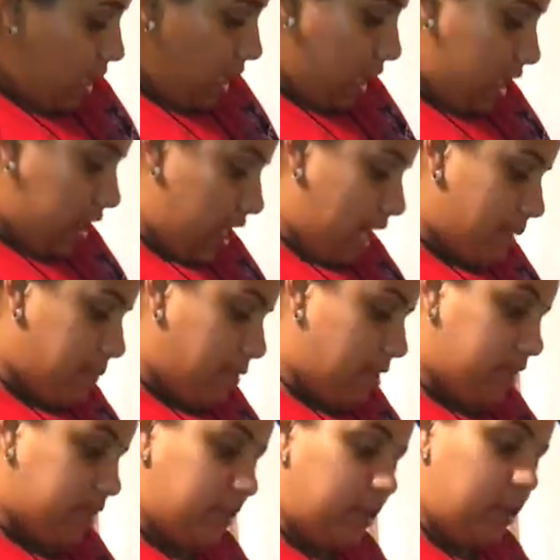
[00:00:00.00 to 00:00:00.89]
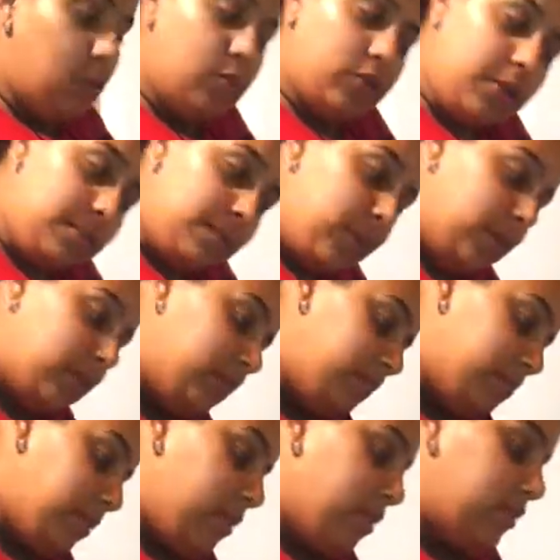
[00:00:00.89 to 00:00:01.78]
And I'm going to load up all
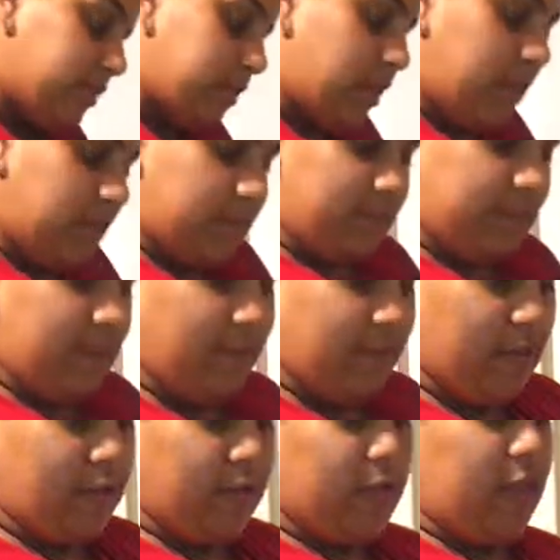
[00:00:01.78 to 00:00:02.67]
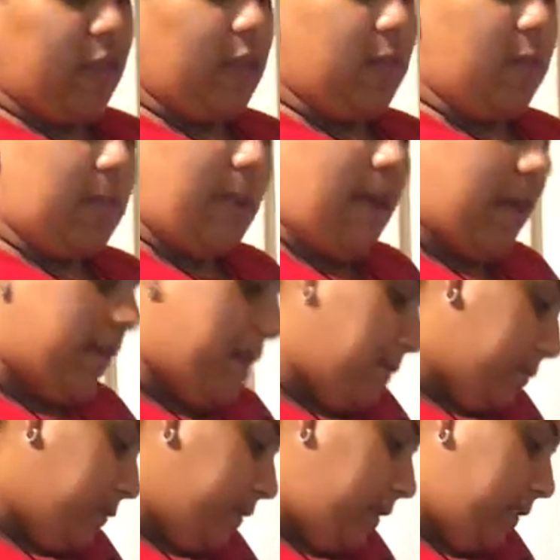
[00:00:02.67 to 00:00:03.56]
these bowls and all this stuff, go kick it with my
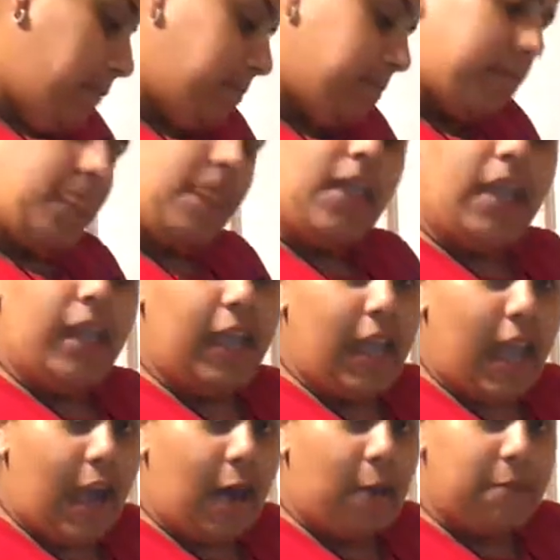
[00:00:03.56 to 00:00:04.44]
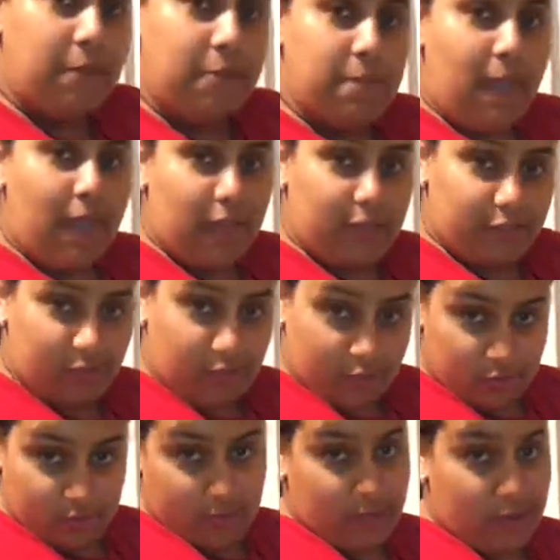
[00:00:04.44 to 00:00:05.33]
company. And I'll be back as soon
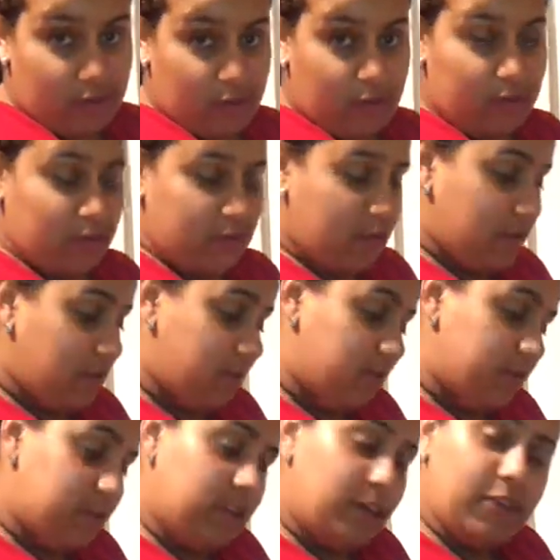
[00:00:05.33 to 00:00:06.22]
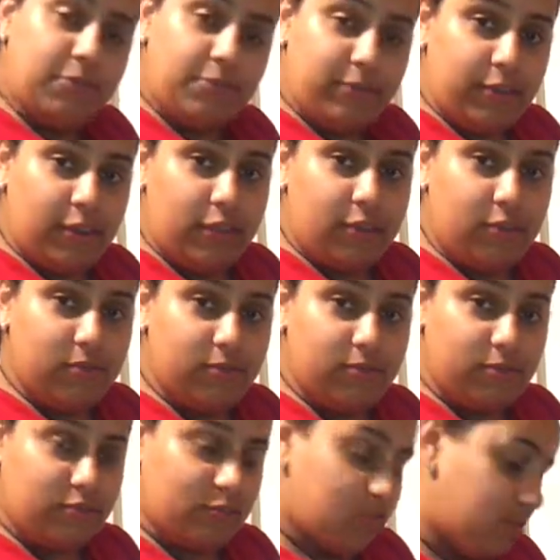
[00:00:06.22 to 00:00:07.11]
as we get loaded up with another video.
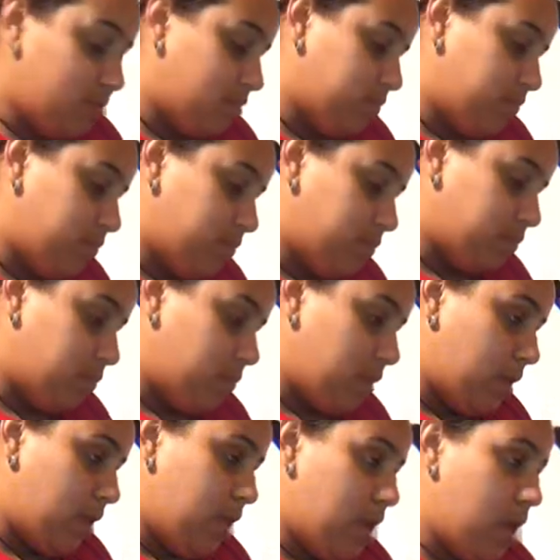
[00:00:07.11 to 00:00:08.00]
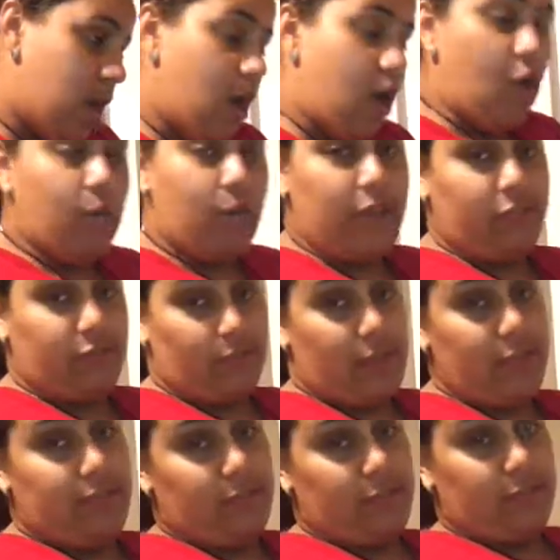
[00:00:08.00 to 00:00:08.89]
So always
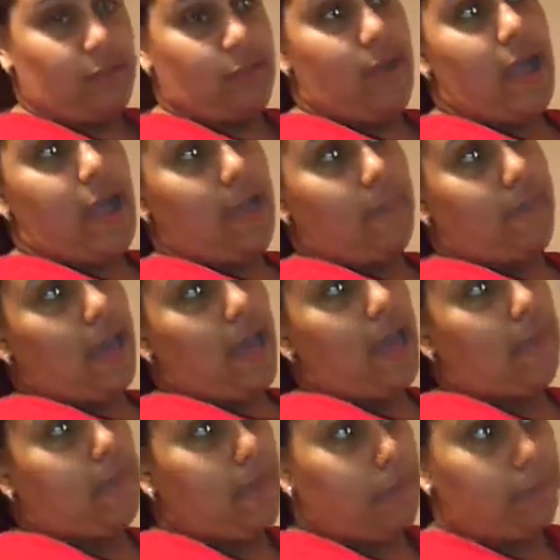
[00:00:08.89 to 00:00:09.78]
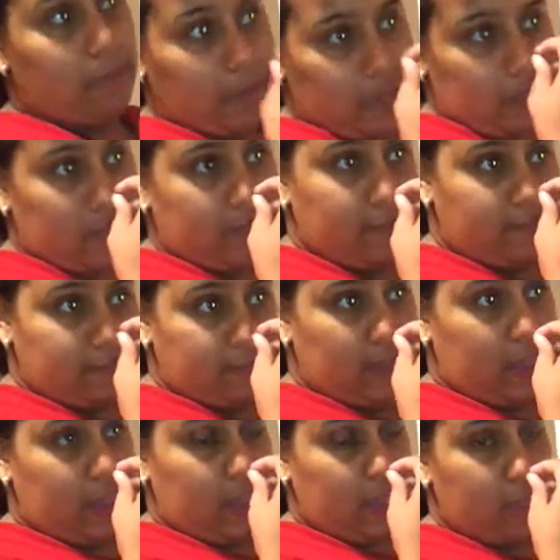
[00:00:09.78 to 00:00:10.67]
rate, subscribe, comment, please,
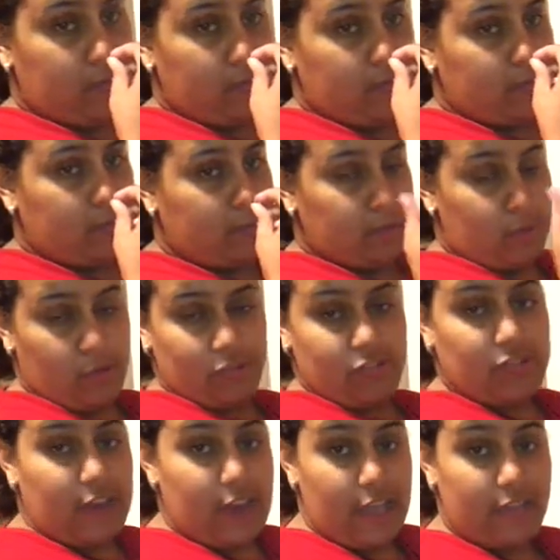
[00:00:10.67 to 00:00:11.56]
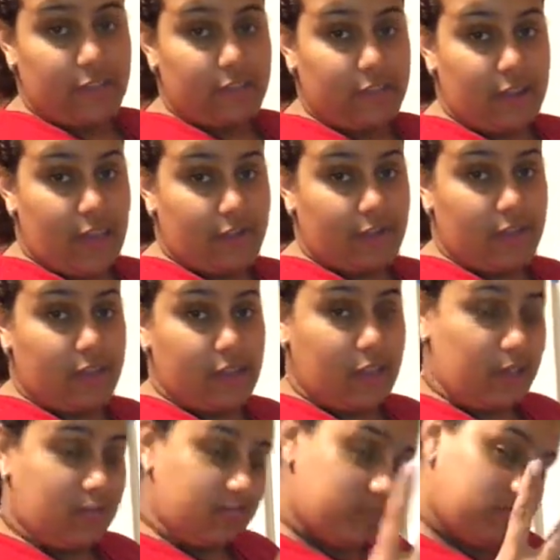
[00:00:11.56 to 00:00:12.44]
and smoke, chillax, and have a good
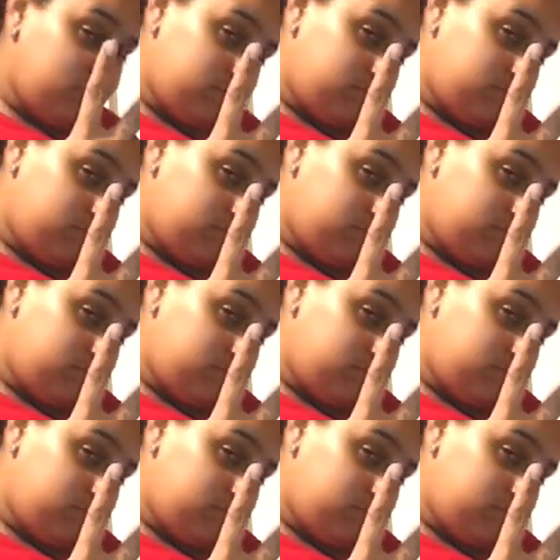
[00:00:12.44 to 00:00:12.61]
day.